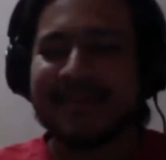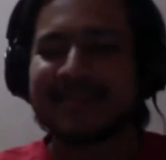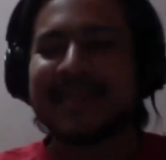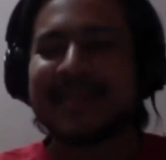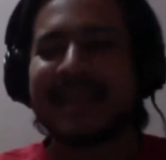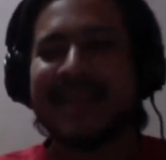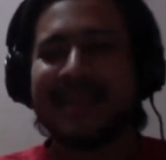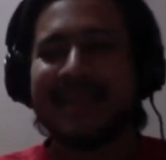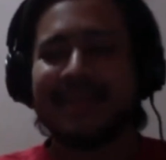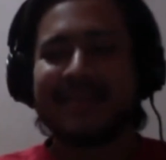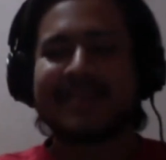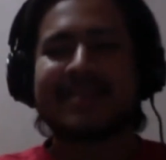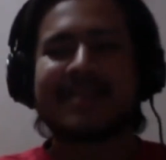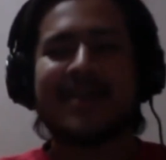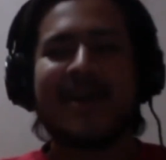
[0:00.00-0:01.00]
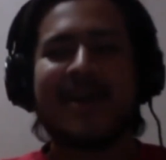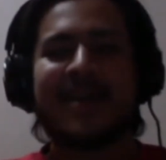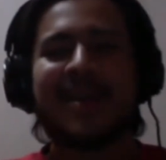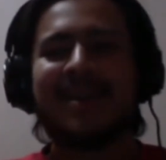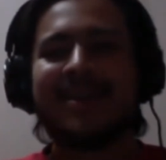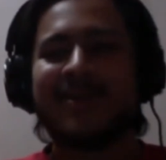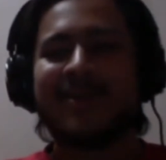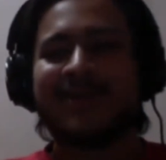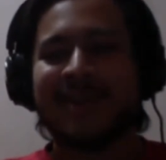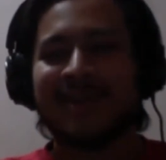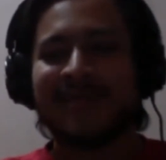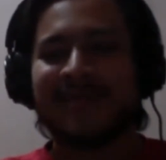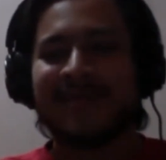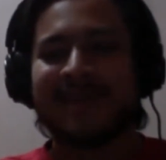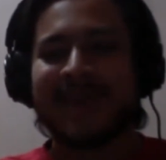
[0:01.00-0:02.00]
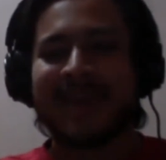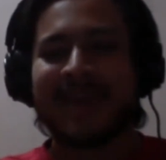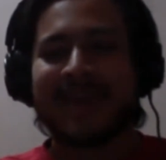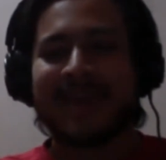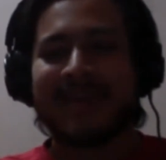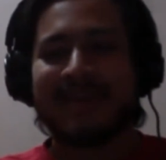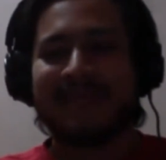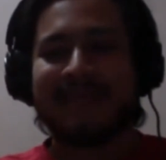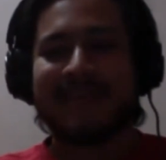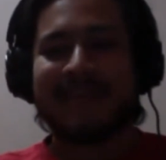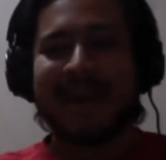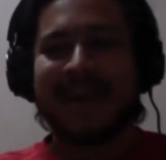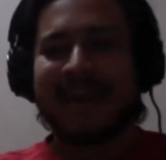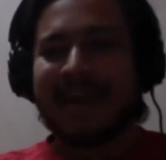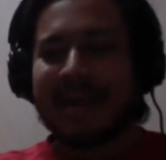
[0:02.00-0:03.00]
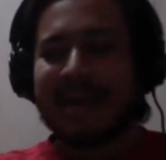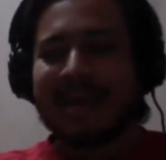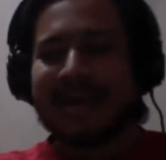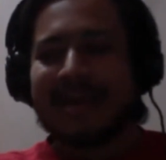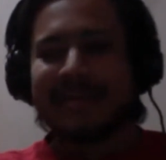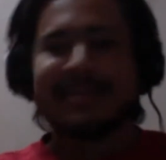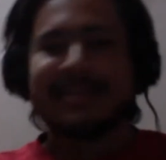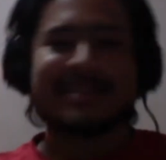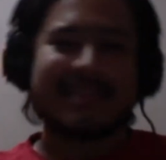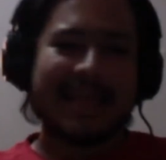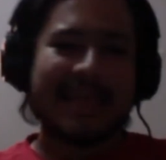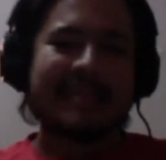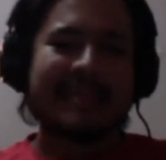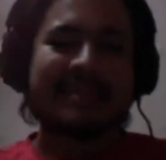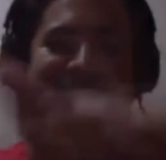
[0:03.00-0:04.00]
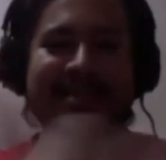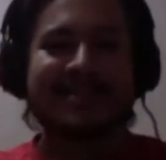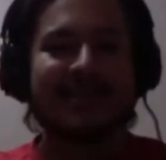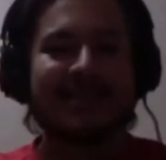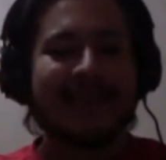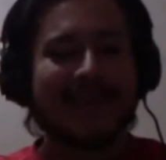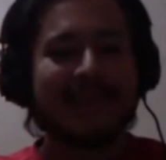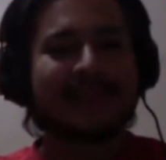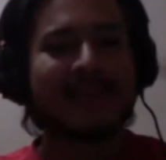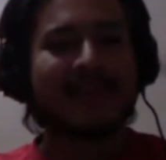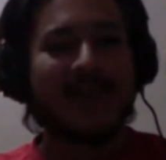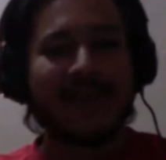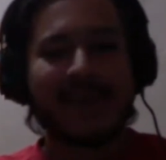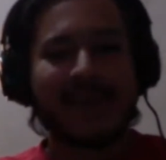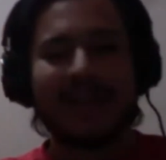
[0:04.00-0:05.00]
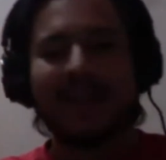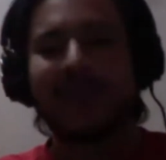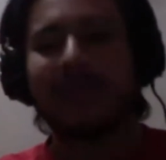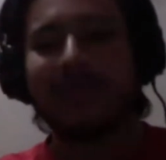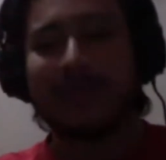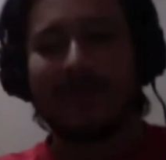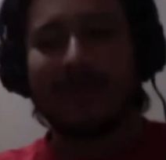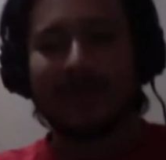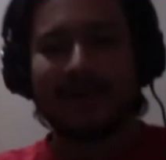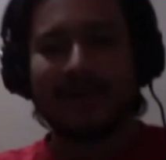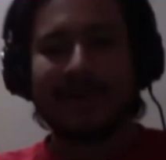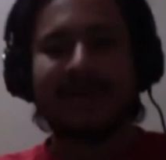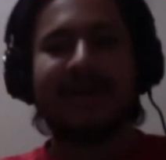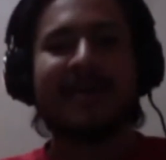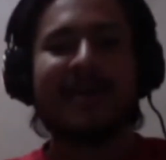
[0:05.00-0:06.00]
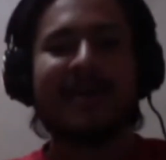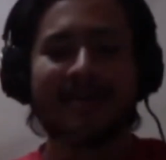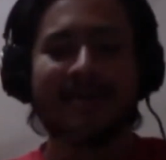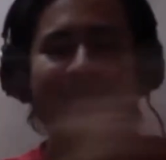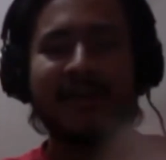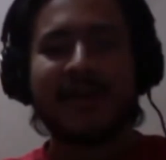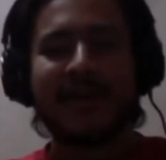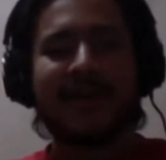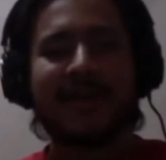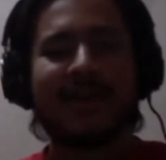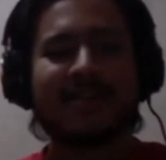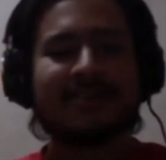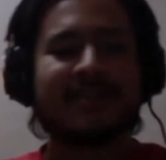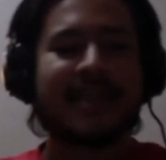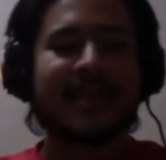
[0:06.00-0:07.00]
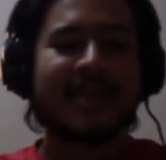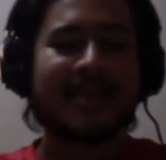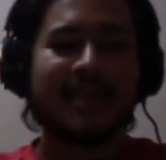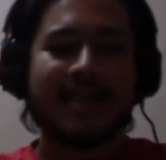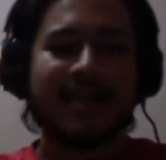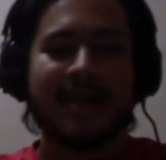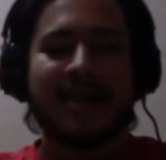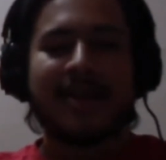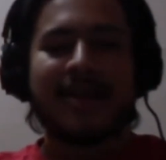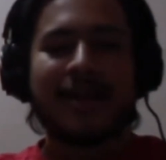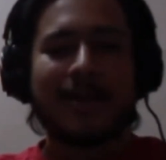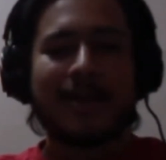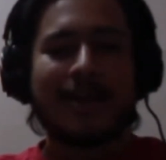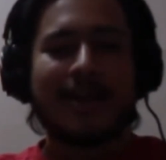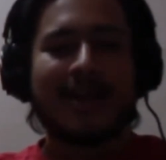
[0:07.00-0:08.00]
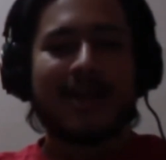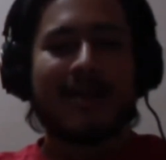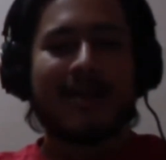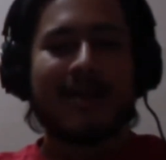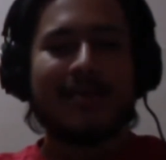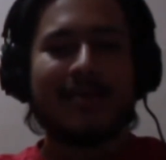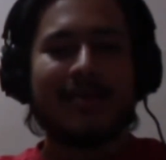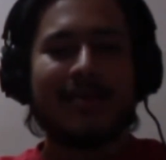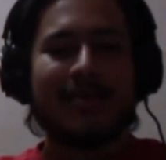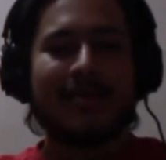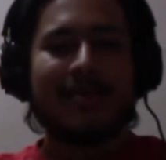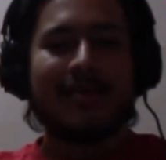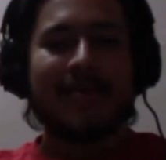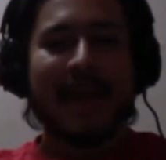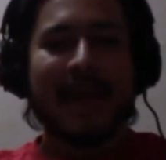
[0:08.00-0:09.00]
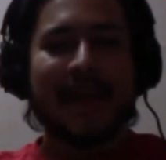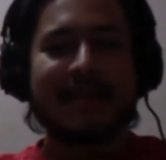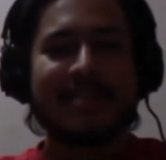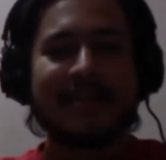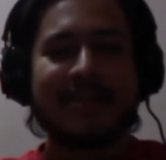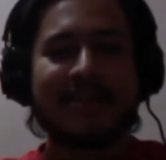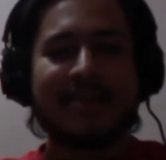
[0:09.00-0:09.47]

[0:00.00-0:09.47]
night I was talking to one of my friend. Just like this, okay? I was talking to her on a video call and she's like, dude, how are you managing? You